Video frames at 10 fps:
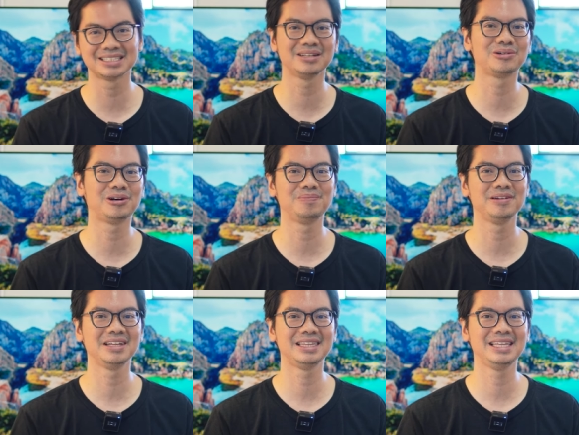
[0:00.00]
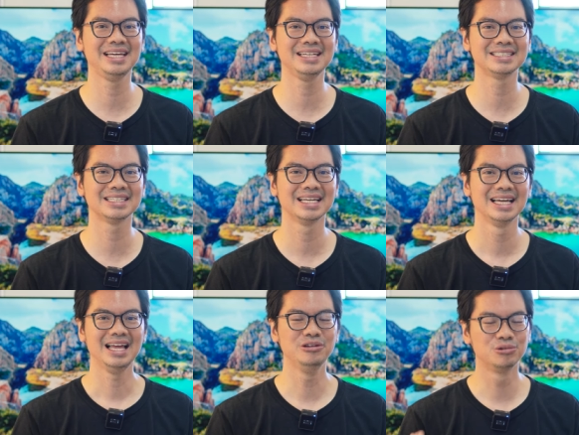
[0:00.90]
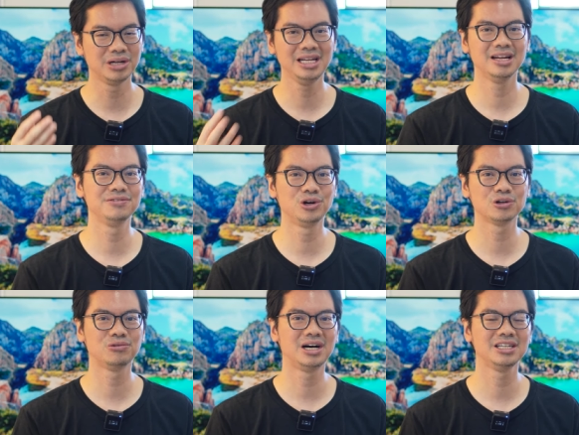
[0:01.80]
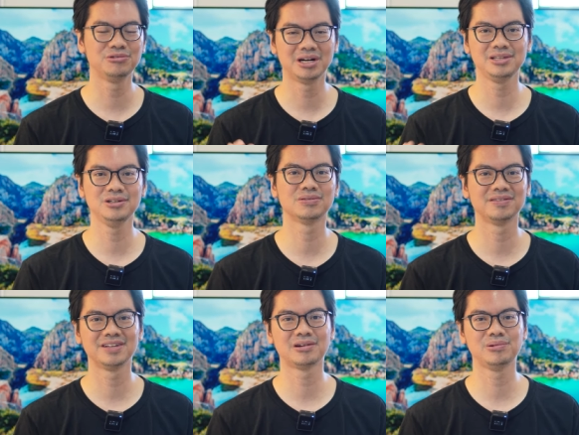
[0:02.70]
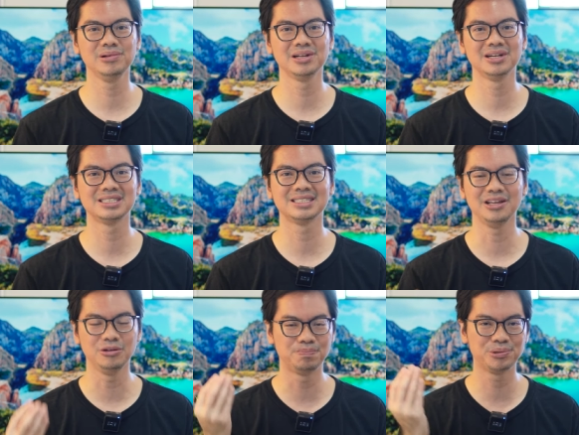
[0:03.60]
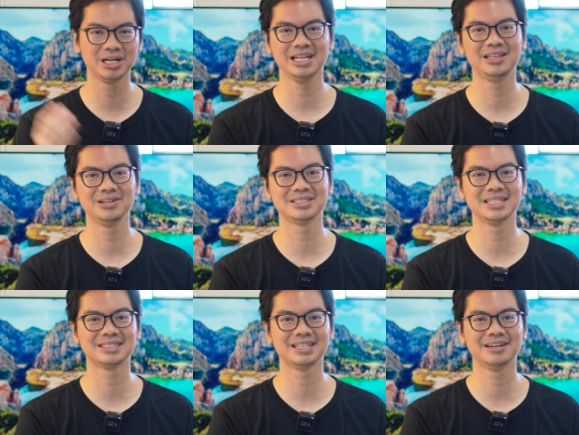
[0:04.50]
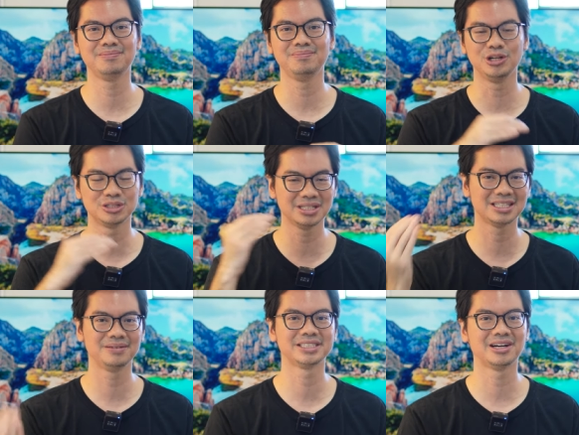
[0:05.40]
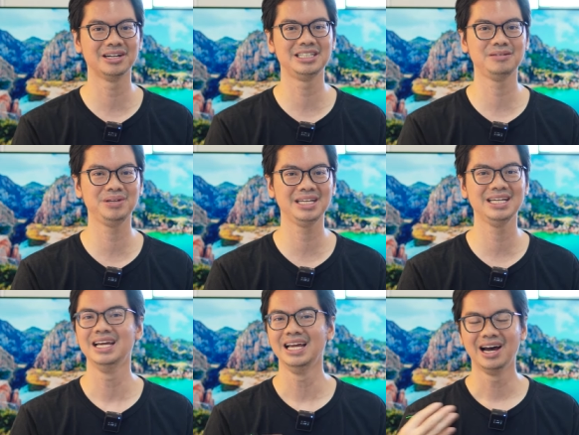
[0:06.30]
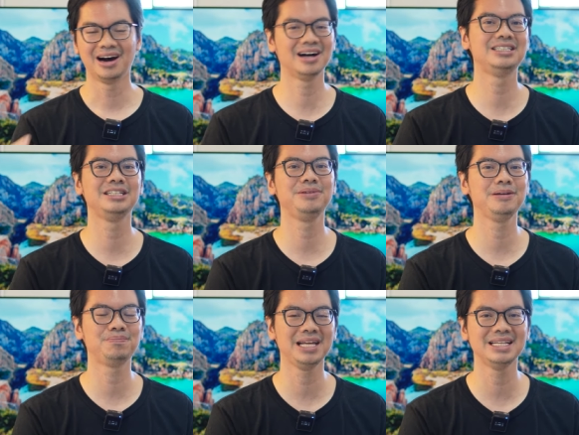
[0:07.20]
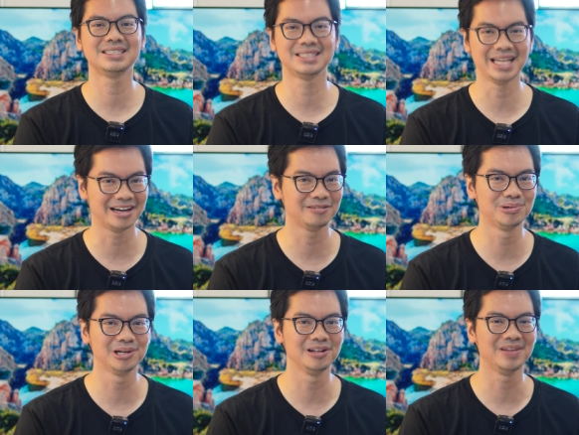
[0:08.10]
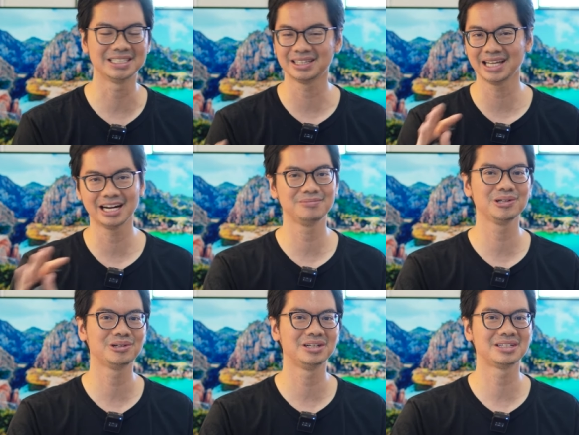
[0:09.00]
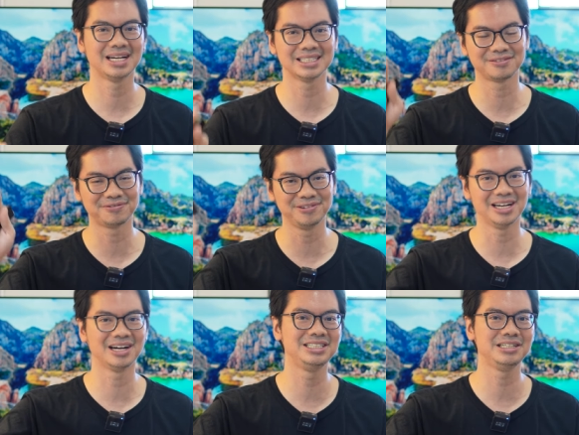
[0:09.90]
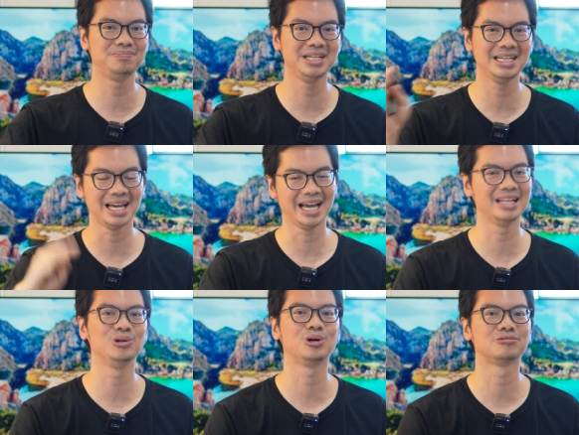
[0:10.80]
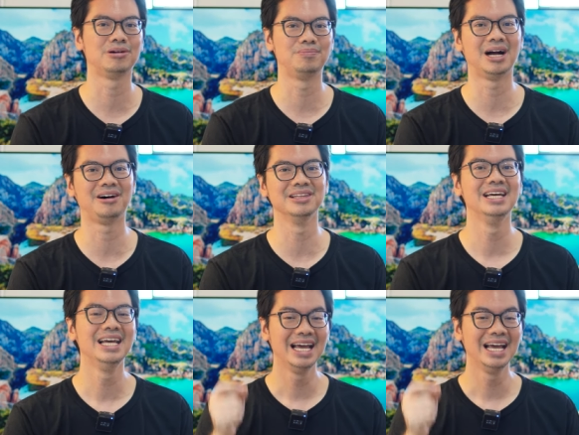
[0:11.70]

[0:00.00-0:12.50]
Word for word: doesn't complement things. You really love Noctua, you want to use one of their coolers, you put it into your system, your system has RGB, RGB plays terrible. It's a terrible contrast with RGB and Noctua Brown.